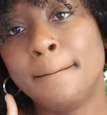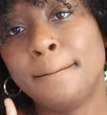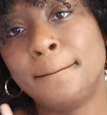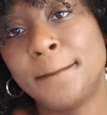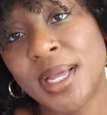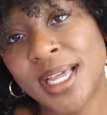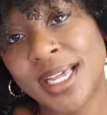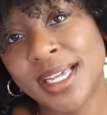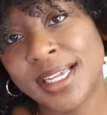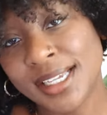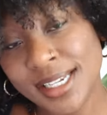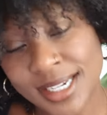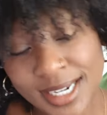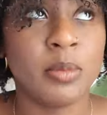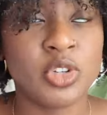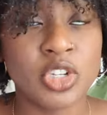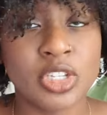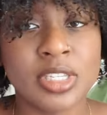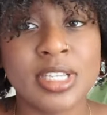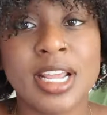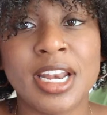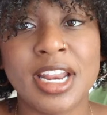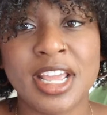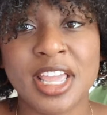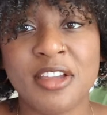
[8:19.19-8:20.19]
But I'm
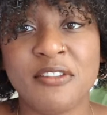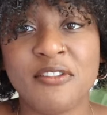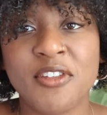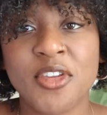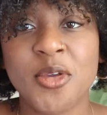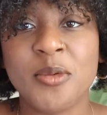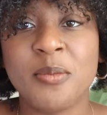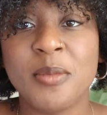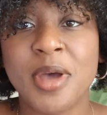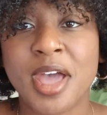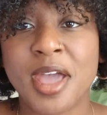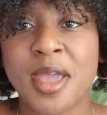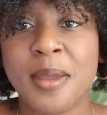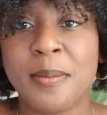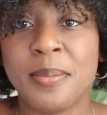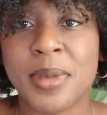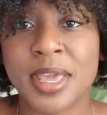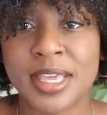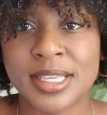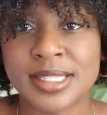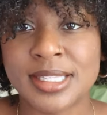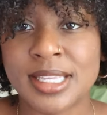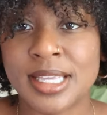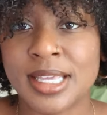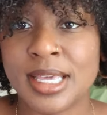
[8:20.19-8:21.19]
just gonna give you my
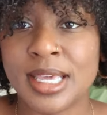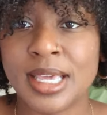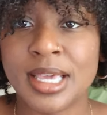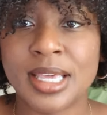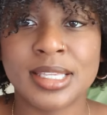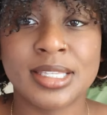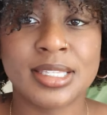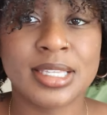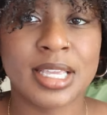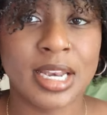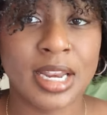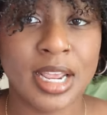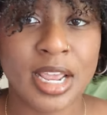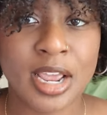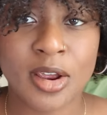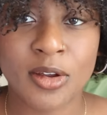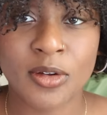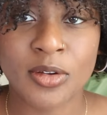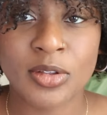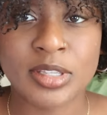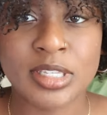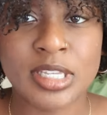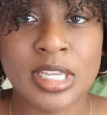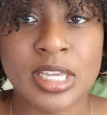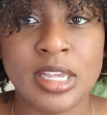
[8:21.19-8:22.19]
basic skincare
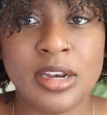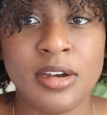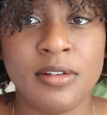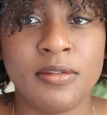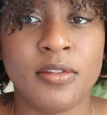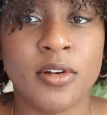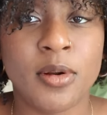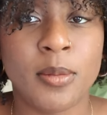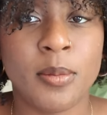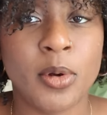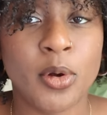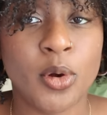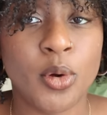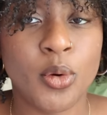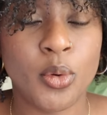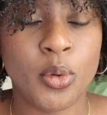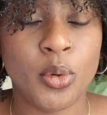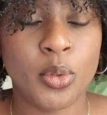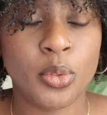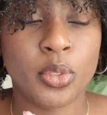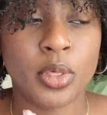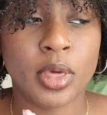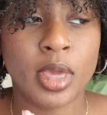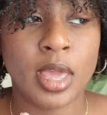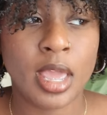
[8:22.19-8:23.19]
routine for
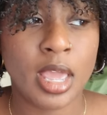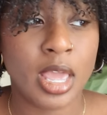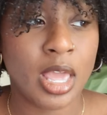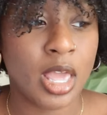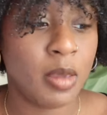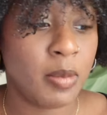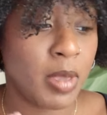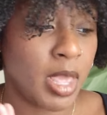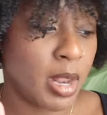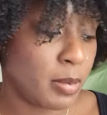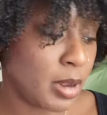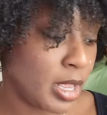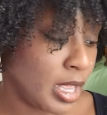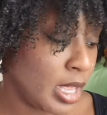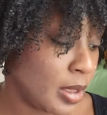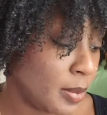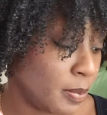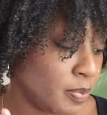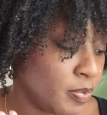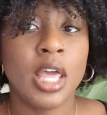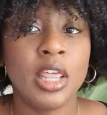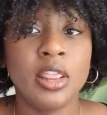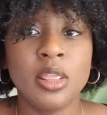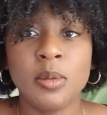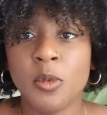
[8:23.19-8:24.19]
both AM and PM.
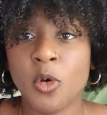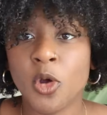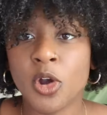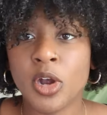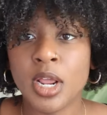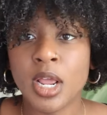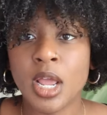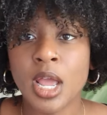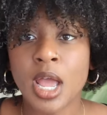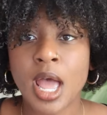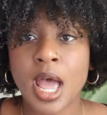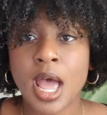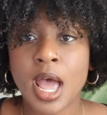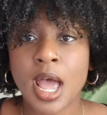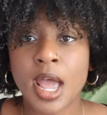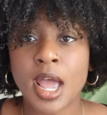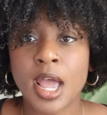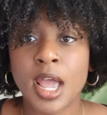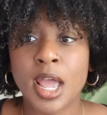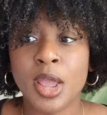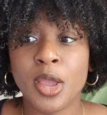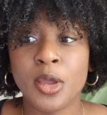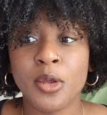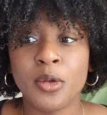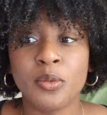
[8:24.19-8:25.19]
In the morning,
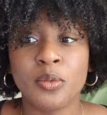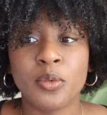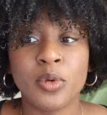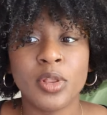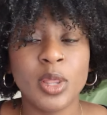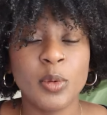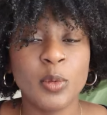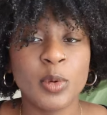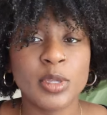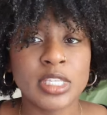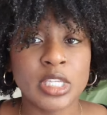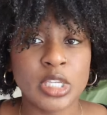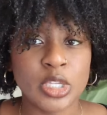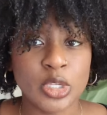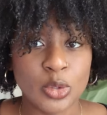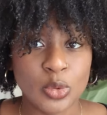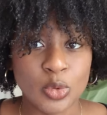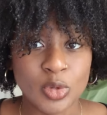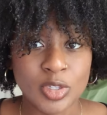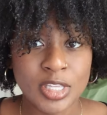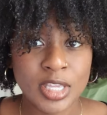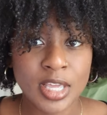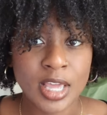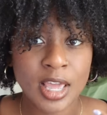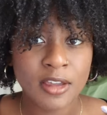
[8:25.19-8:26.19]
I really wasn't
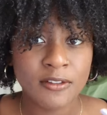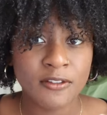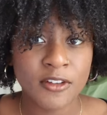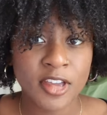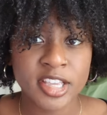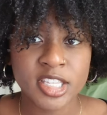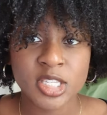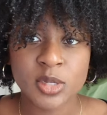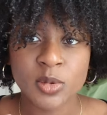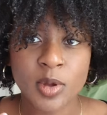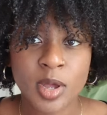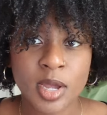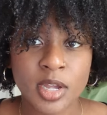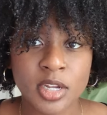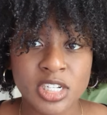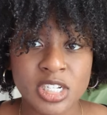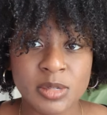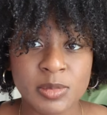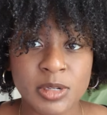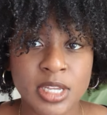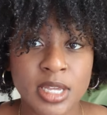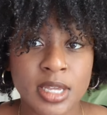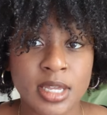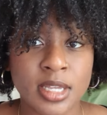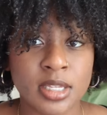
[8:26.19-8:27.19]
using a face wash
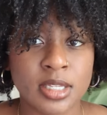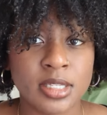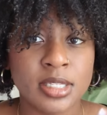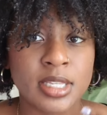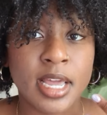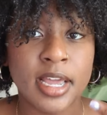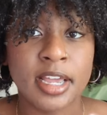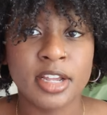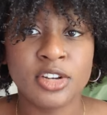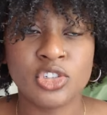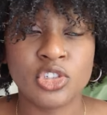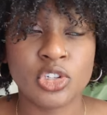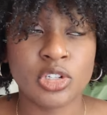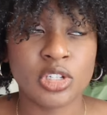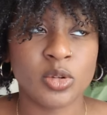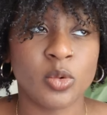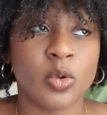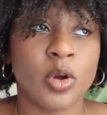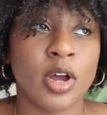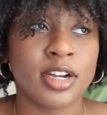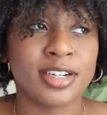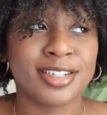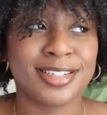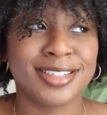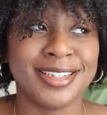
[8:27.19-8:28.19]
because I had just
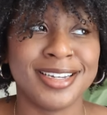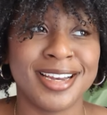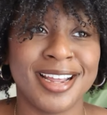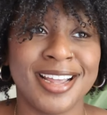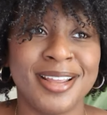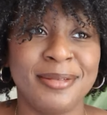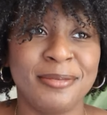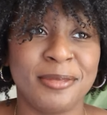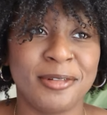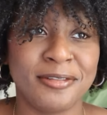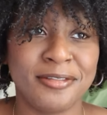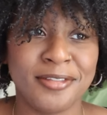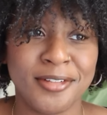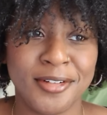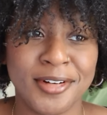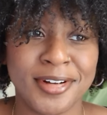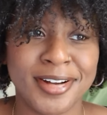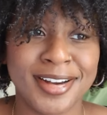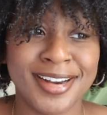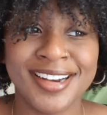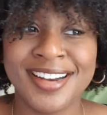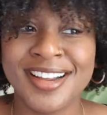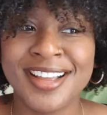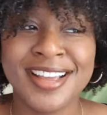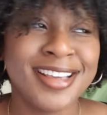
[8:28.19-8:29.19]
washed the night
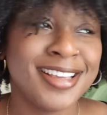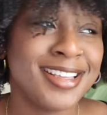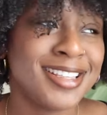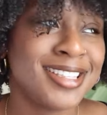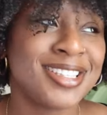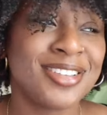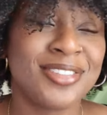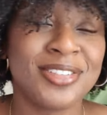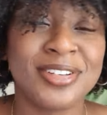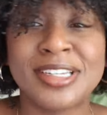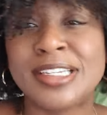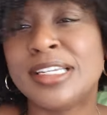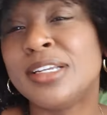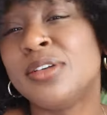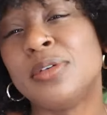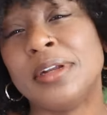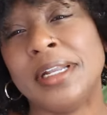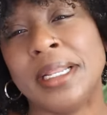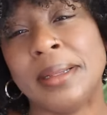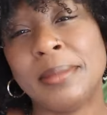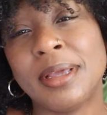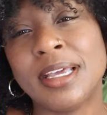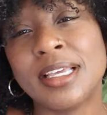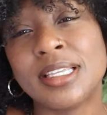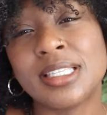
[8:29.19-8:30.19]
before, so it didn't
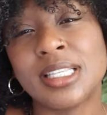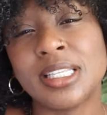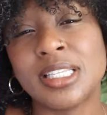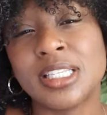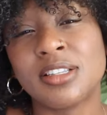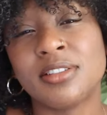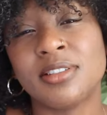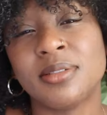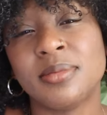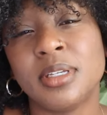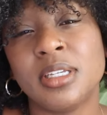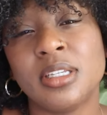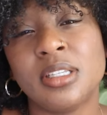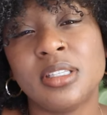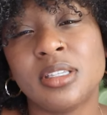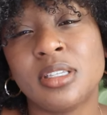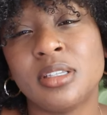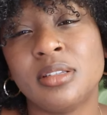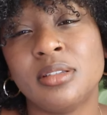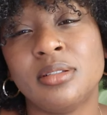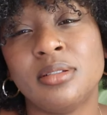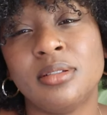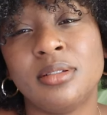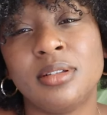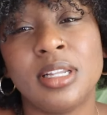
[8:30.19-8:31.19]
really make sense for me
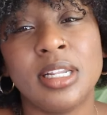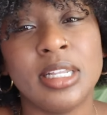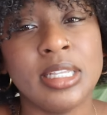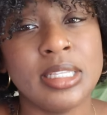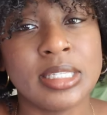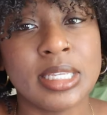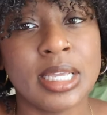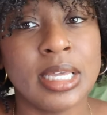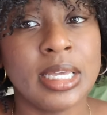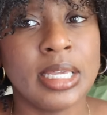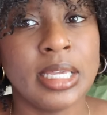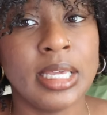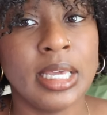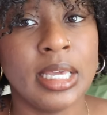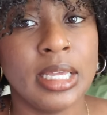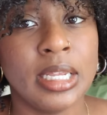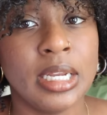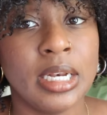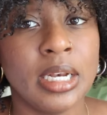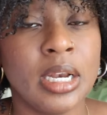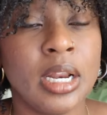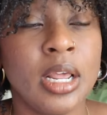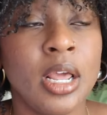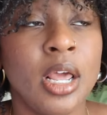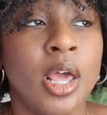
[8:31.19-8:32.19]
to cleanse
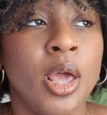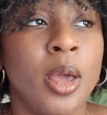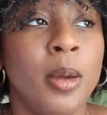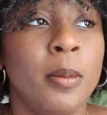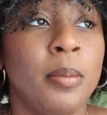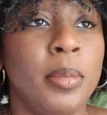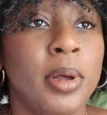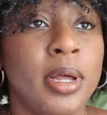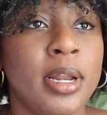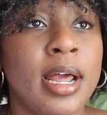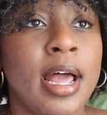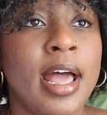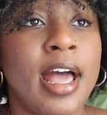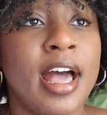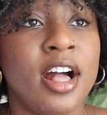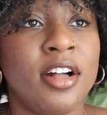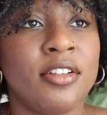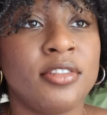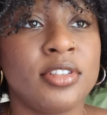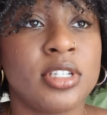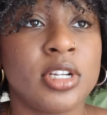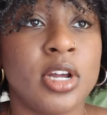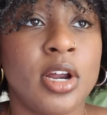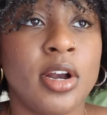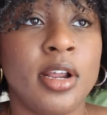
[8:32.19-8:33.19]
again. But I
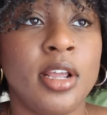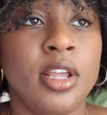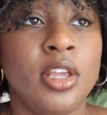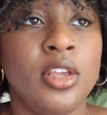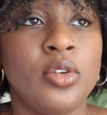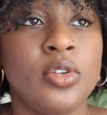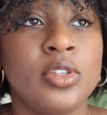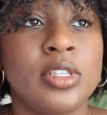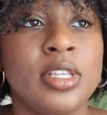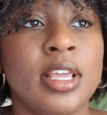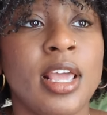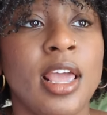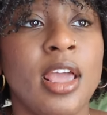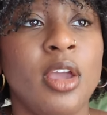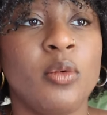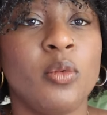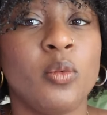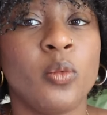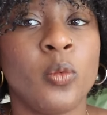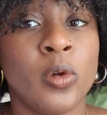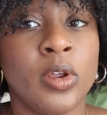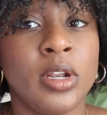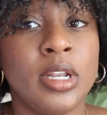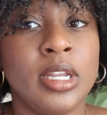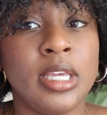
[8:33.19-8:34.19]
have started using a
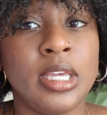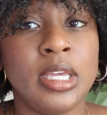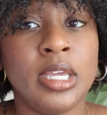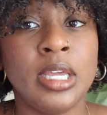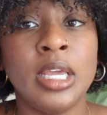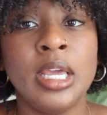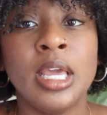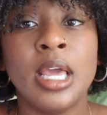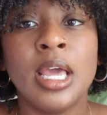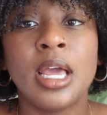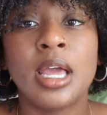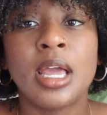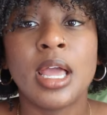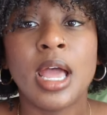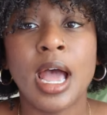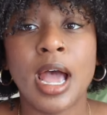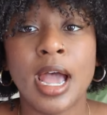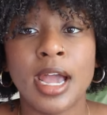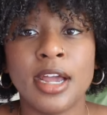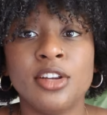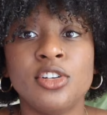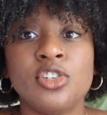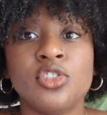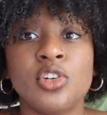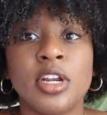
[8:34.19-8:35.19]
really
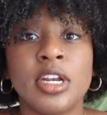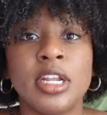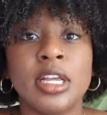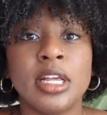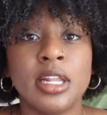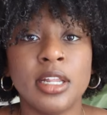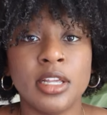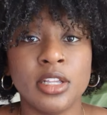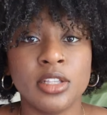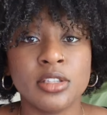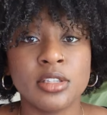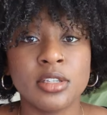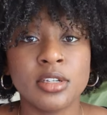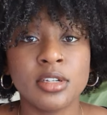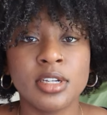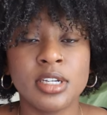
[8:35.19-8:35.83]
hydrating cleanser.